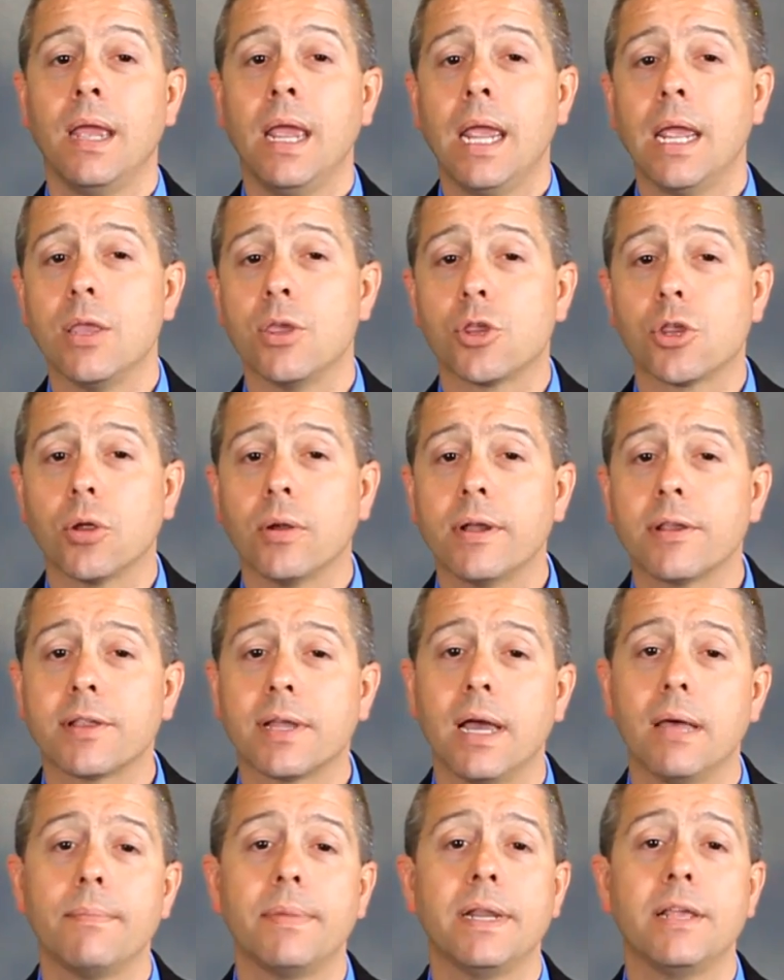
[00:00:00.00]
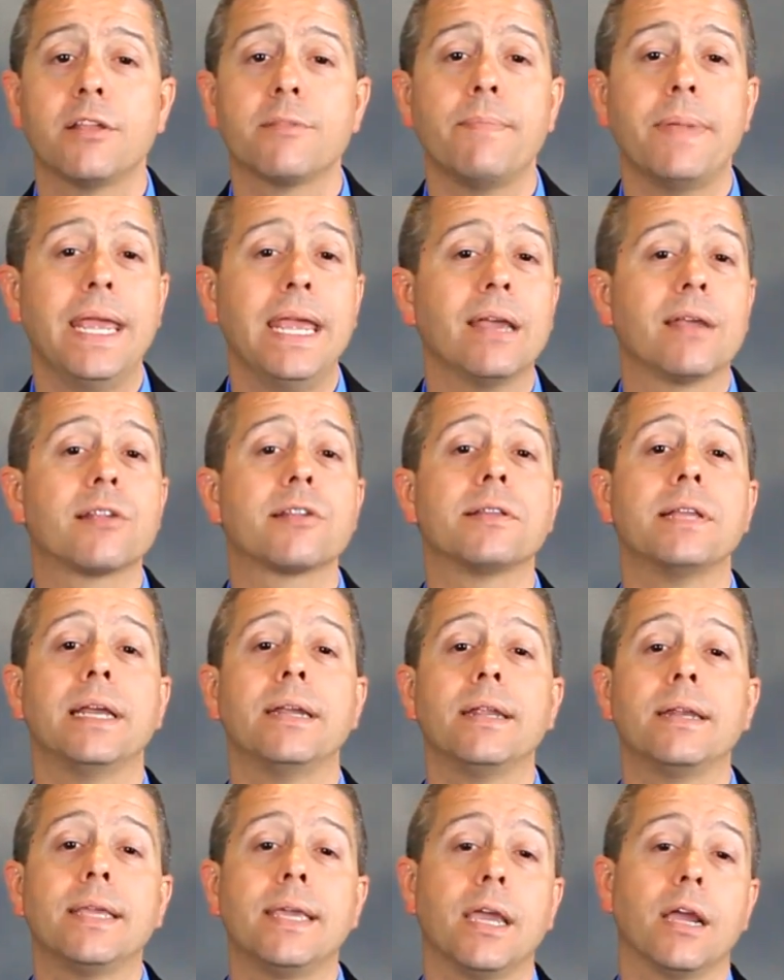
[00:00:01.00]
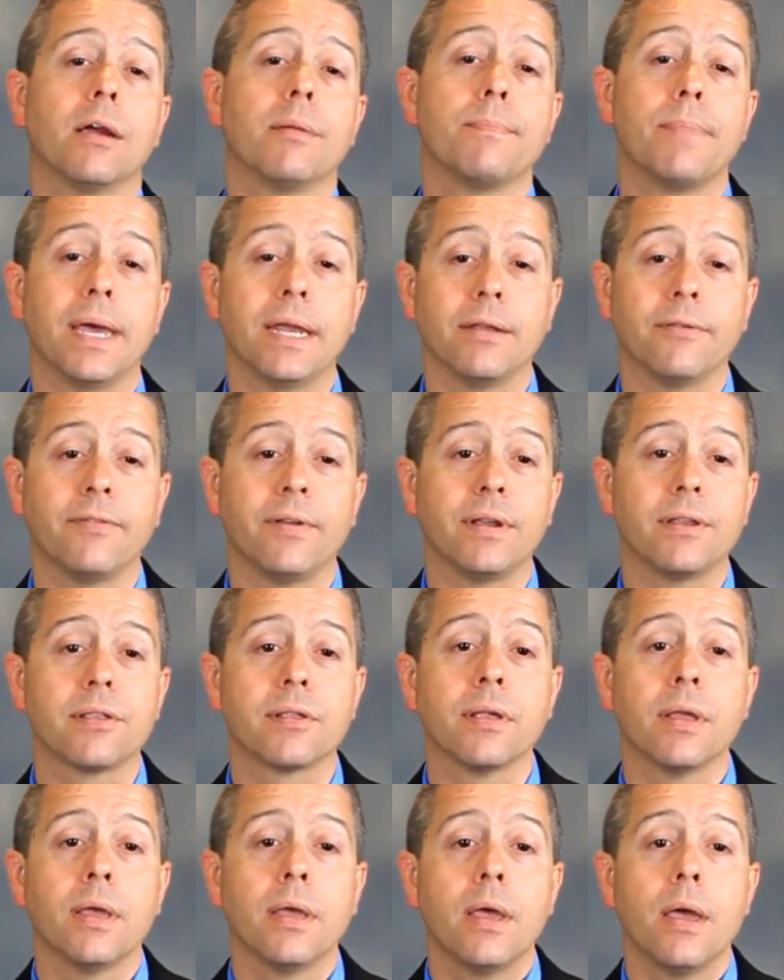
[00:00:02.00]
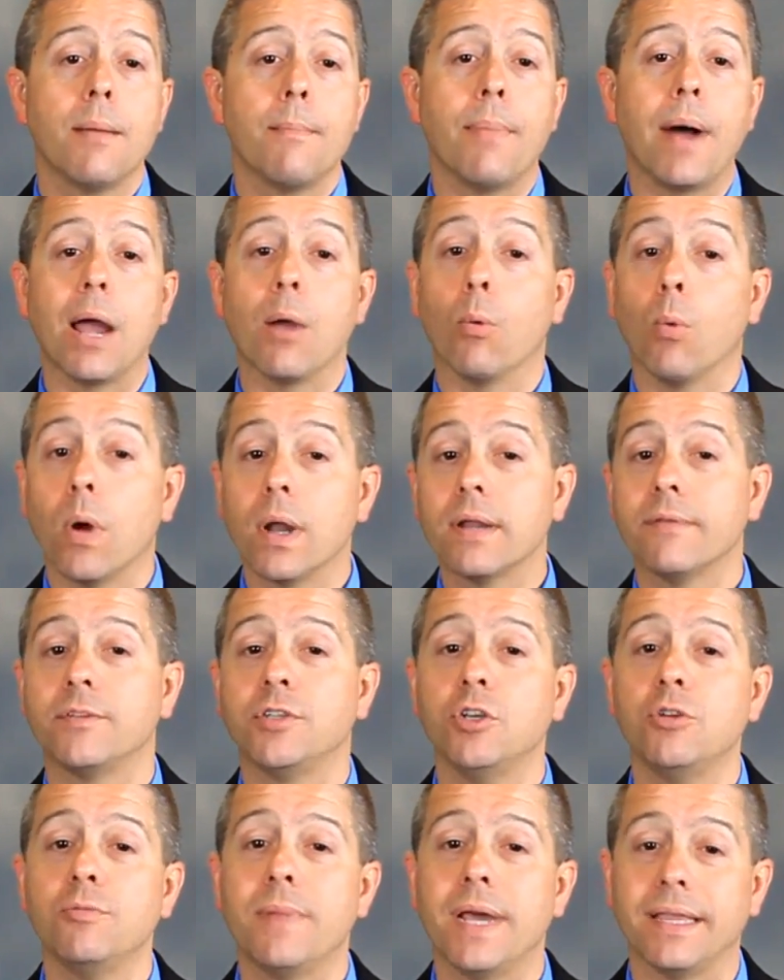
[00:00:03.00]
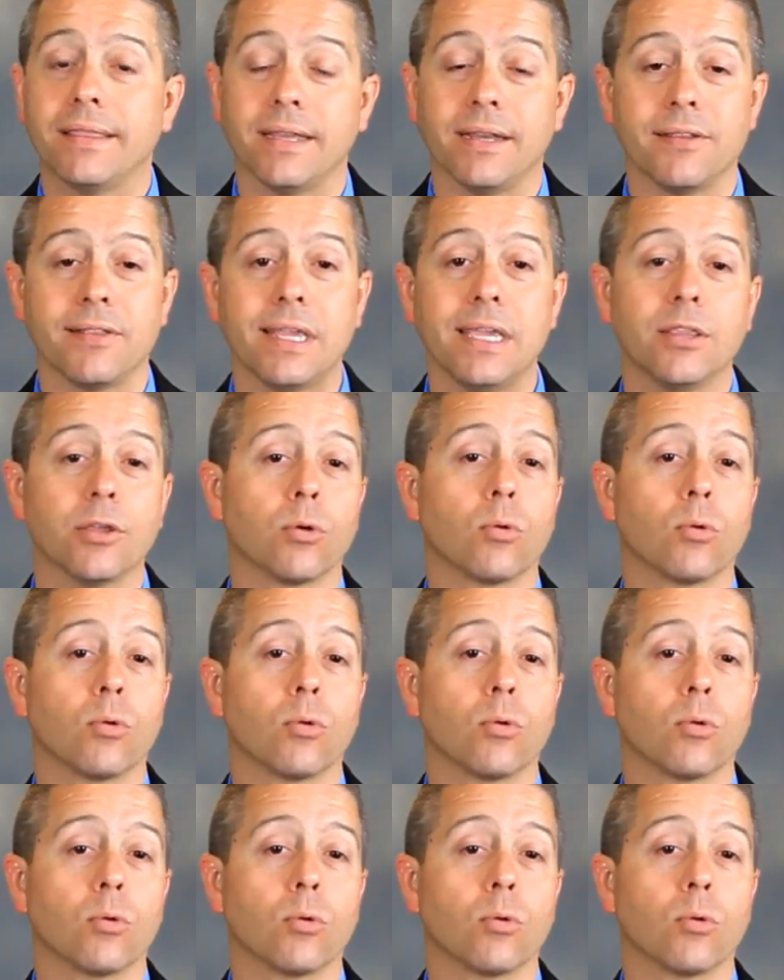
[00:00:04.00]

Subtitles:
Insurance companies pay extended care benefits by one of two methods, either